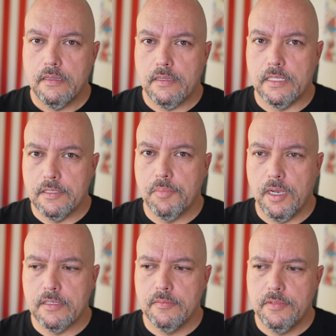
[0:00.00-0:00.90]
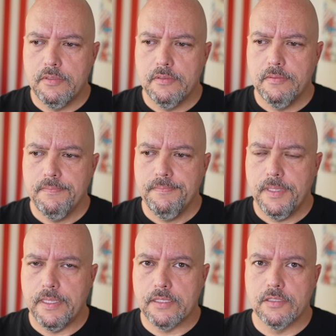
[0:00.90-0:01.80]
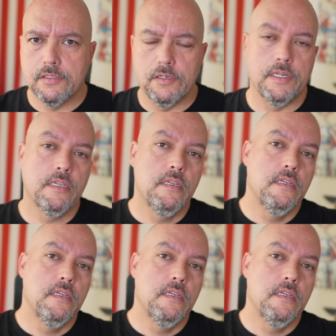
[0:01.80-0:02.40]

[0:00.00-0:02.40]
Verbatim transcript: That's impossible, and that's concerning.